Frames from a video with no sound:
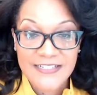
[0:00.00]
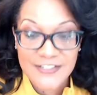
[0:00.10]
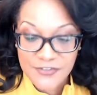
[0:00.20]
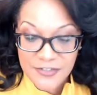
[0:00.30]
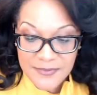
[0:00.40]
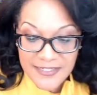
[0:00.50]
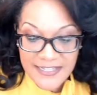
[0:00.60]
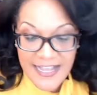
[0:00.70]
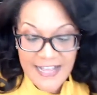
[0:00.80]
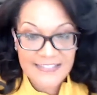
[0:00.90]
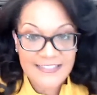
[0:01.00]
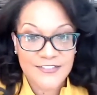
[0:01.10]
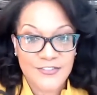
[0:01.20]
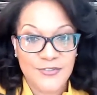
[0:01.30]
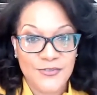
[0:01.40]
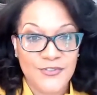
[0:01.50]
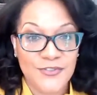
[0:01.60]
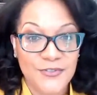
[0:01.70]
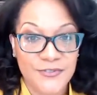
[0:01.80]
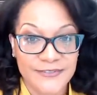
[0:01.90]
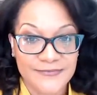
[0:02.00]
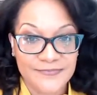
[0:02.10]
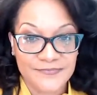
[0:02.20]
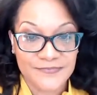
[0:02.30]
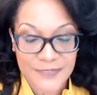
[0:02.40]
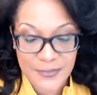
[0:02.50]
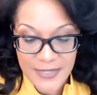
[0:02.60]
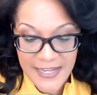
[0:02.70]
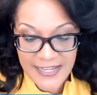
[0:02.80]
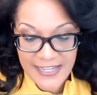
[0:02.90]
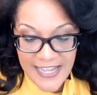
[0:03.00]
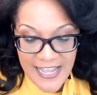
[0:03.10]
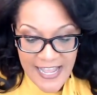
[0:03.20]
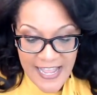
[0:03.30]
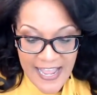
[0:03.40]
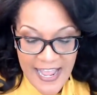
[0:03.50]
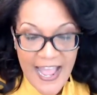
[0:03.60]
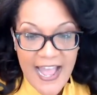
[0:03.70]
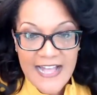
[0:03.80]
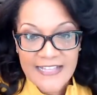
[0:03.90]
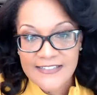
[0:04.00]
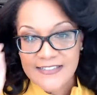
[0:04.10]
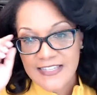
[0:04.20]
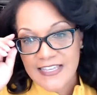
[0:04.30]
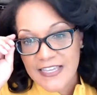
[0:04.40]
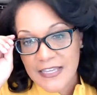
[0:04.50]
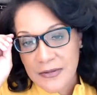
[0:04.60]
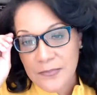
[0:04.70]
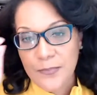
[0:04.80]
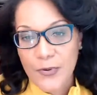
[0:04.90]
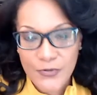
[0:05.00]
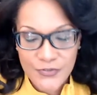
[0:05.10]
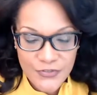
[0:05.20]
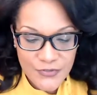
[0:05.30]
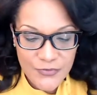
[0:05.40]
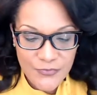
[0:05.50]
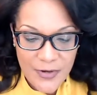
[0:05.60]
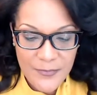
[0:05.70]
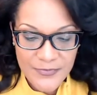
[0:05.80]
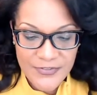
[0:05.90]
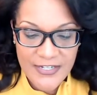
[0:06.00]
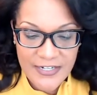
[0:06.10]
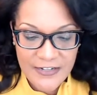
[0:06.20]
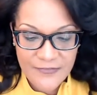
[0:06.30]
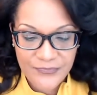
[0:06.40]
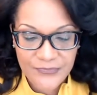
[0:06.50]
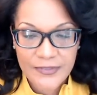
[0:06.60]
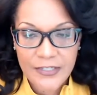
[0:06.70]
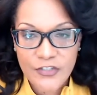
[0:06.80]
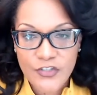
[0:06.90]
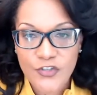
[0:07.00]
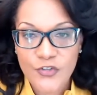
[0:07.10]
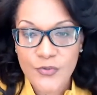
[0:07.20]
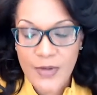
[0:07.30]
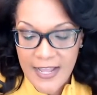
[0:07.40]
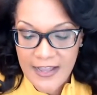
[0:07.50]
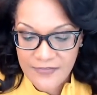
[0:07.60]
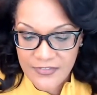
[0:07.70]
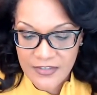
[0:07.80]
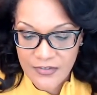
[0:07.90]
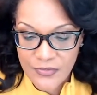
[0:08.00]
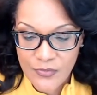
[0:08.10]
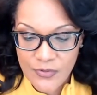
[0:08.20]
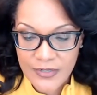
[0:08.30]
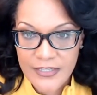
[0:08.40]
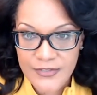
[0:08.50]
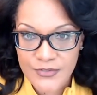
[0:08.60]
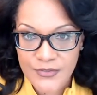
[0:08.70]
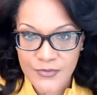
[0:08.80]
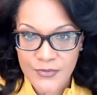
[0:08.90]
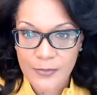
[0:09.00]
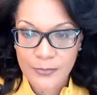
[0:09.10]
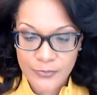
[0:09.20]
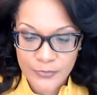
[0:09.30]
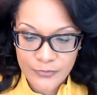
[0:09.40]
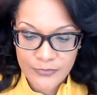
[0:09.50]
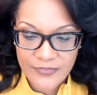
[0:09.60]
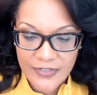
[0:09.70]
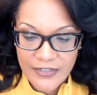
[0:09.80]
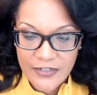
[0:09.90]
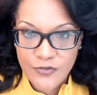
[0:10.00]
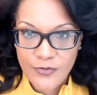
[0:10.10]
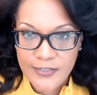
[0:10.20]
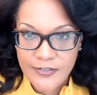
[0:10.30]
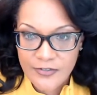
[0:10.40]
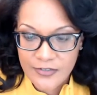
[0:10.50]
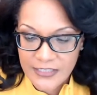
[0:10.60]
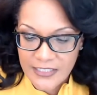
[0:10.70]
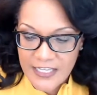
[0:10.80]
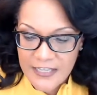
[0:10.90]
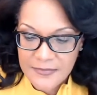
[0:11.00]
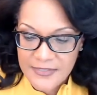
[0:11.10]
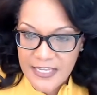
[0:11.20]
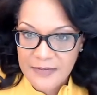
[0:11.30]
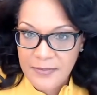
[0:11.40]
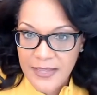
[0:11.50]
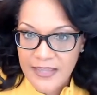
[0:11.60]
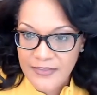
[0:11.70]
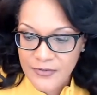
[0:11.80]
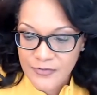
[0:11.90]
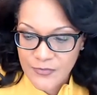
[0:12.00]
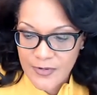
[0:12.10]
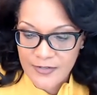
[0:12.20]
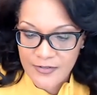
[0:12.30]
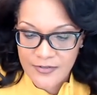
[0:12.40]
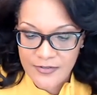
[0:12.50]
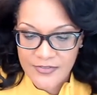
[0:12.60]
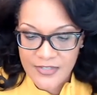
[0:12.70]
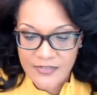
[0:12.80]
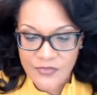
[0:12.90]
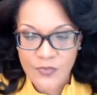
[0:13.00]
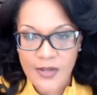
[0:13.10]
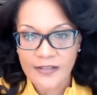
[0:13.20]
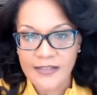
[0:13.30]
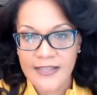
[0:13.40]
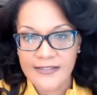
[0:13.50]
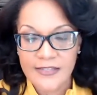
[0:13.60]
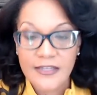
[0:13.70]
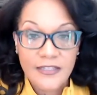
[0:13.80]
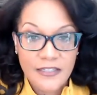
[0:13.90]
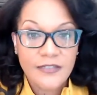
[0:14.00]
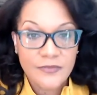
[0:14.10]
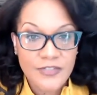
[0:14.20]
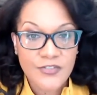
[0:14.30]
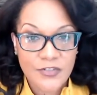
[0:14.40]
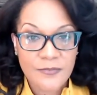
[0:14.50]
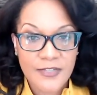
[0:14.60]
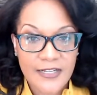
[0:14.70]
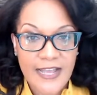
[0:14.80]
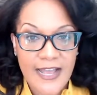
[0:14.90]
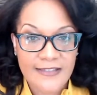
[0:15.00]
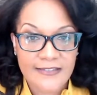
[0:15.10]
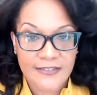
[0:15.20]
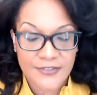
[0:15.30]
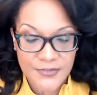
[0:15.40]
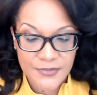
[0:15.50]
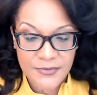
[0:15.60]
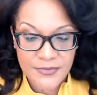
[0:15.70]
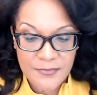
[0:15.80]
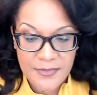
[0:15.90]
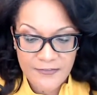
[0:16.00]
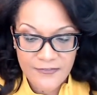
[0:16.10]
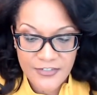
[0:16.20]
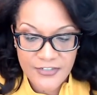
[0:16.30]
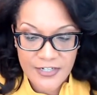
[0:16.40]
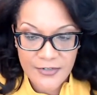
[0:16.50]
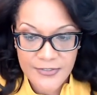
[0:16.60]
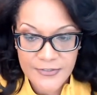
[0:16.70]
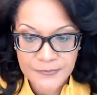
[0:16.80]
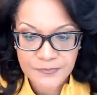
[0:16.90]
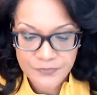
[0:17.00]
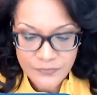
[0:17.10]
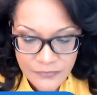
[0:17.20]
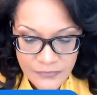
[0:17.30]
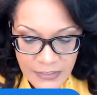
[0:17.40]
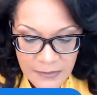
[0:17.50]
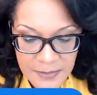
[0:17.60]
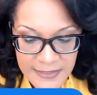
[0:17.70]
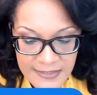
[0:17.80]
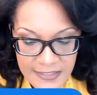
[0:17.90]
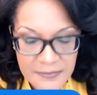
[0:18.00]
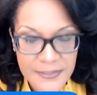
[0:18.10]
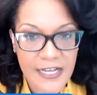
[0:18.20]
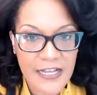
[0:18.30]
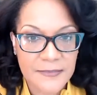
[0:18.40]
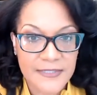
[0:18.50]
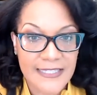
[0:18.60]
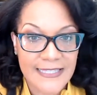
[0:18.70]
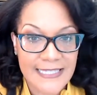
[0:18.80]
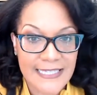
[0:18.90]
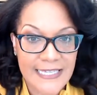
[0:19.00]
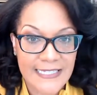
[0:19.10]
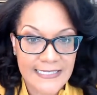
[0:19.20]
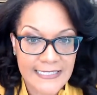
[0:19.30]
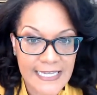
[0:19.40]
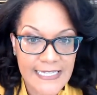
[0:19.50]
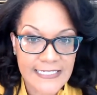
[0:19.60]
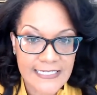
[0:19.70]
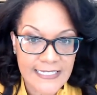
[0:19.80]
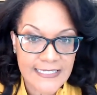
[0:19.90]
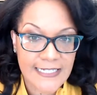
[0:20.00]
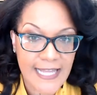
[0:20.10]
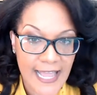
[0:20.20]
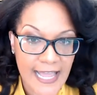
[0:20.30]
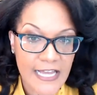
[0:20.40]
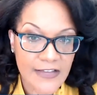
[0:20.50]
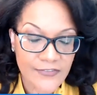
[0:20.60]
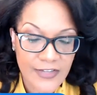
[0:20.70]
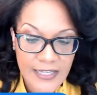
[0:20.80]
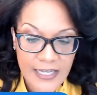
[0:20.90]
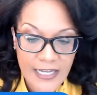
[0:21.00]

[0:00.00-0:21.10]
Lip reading: distributing assets too soon. Okay. As the personal representative, you have the authority to approve creditor claims and pay those creditors, as well as, you know, distributing assets to beneficiaries. But sometimes the estate doesn't have